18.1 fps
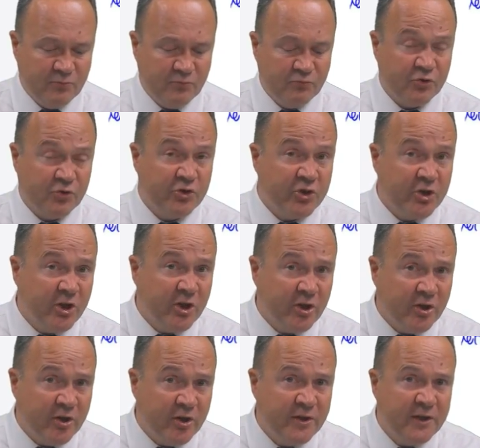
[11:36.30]

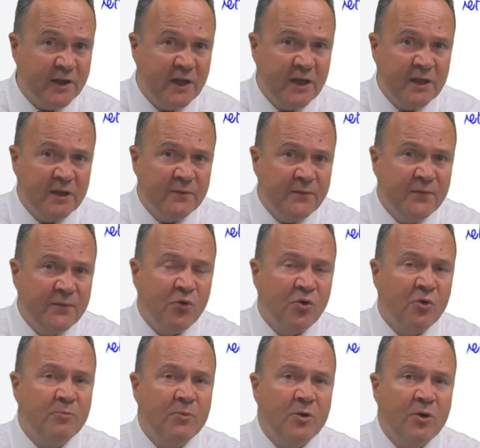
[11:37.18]
return in the
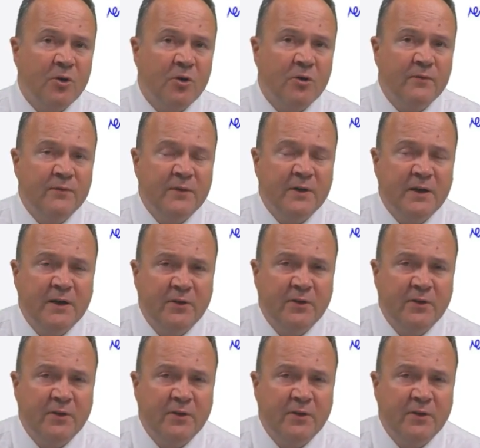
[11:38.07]
form of